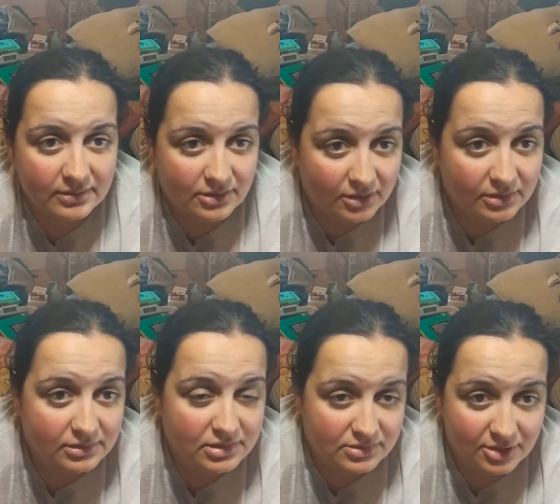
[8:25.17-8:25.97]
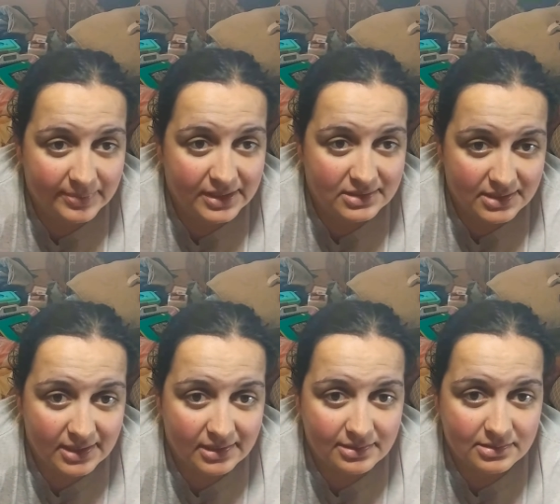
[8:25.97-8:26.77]
dark disturbing
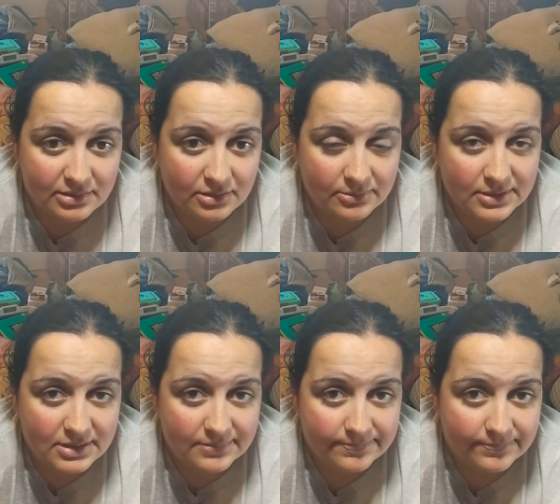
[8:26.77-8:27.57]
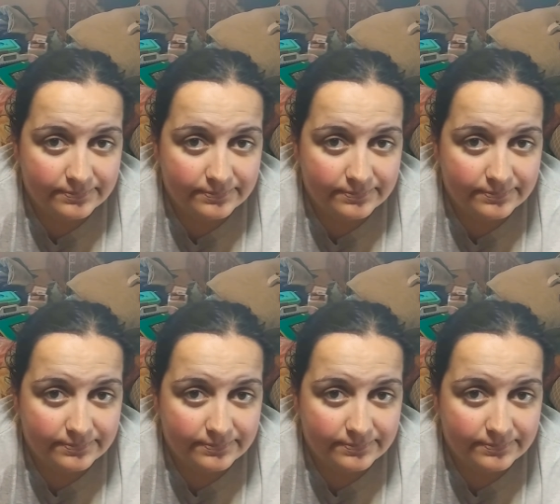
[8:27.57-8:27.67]
scenes there's